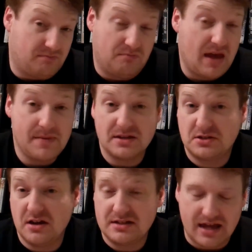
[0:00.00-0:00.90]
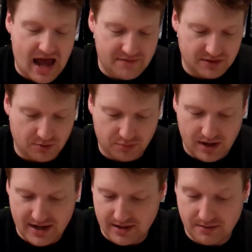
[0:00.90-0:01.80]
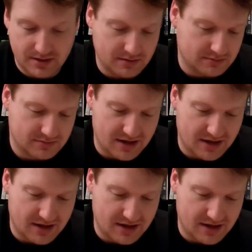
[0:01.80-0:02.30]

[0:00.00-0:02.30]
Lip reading: Maybe it's good to have a little break. I don't know.